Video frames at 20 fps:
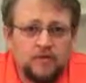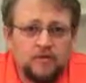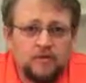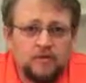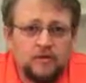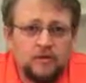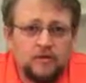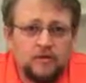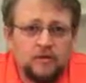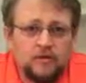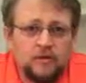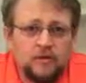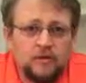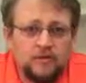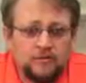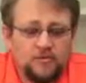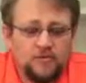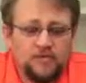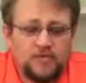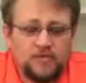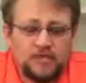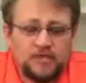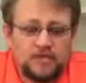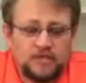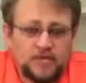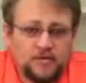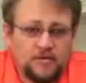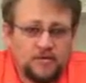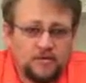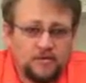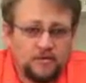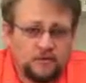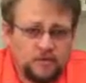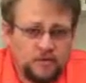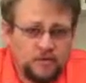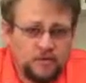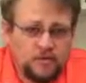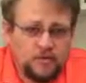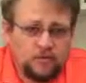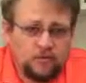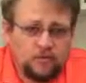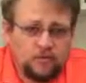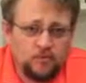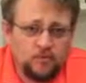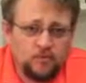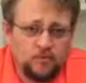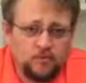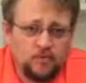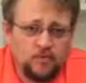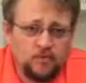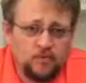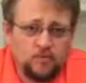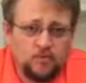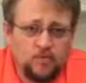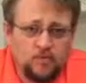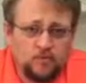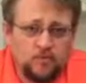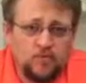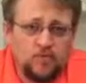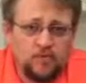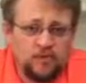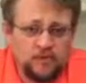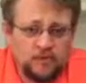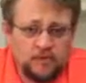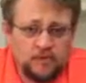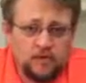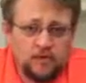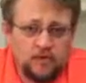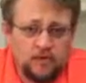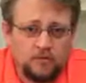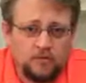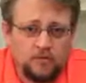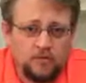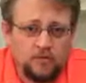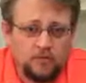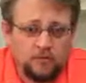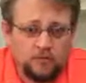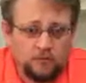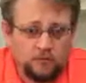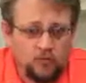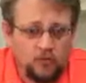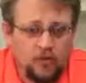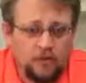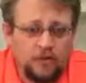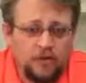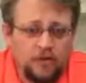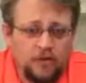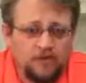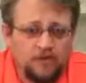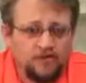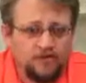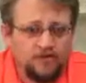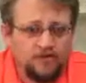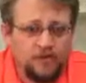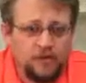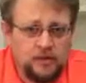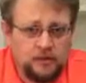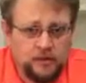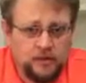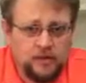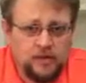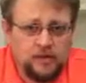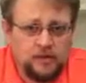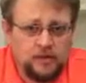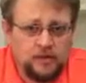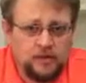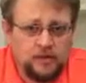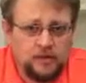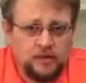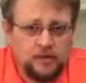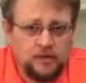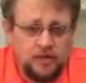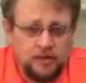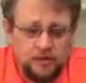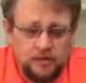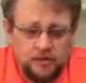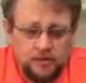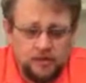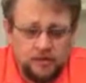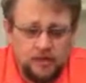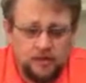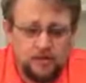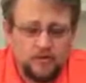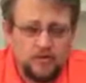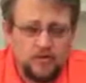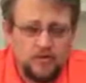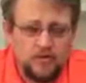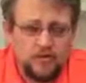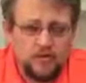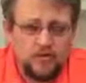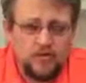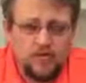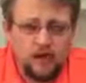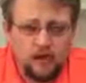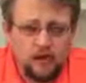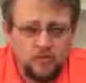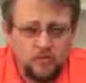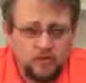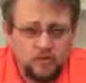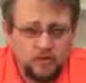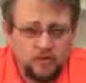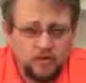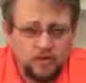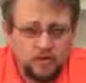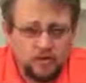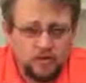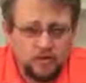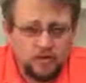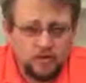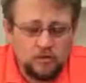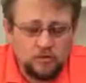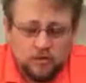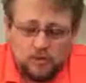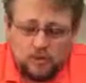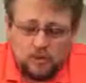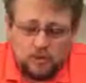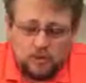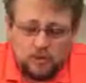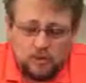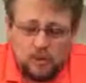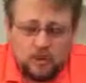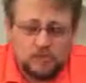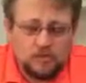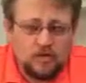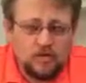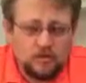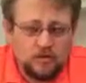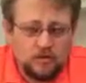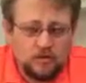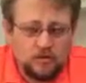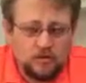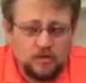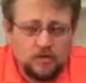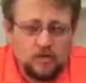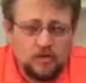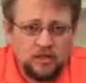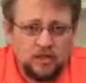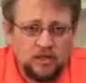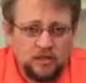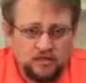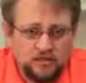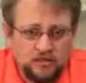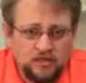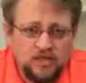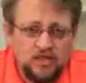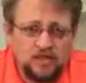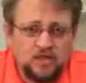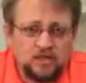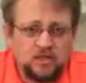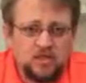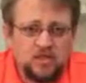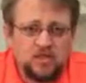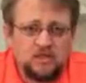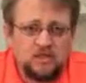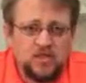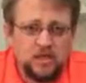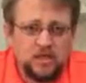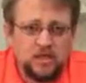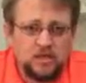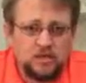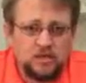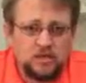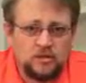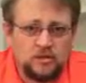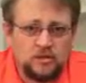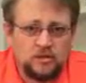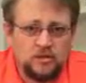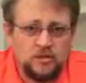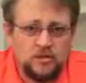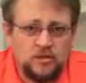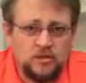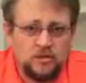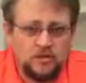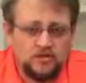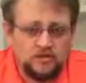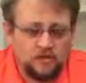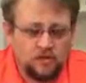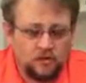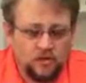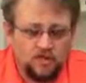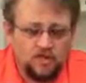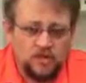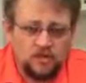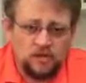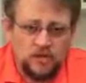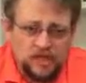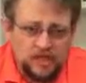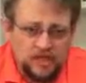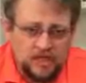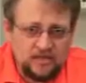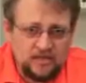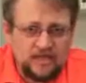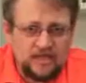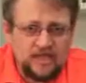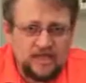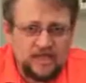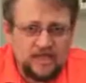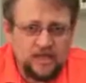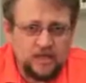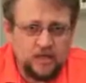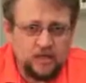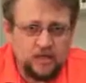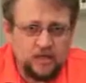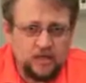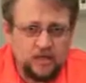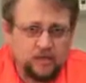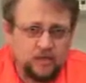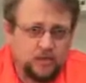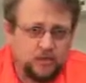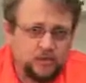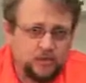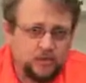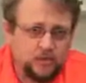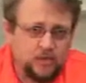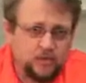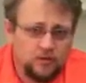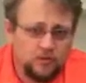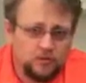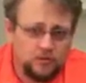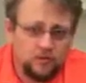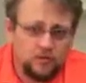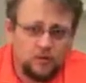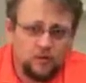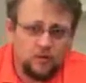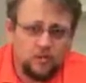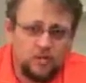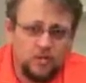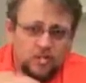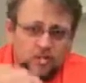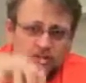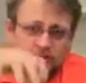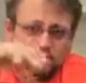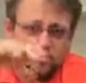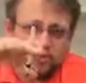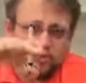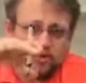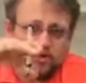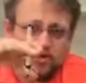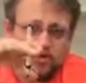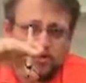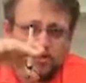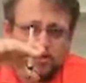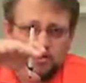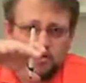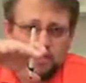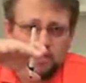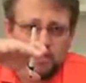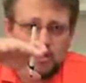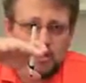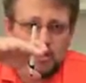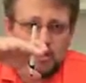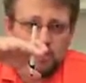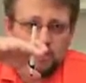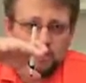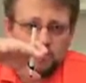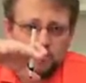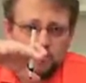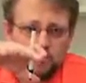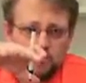that there are 3 things out there that most people will tell you are going to help. One is heat, the other is air movement, and the third thing is dehumidification. So if you heat the slab up, you're going to raise the moisture to the top.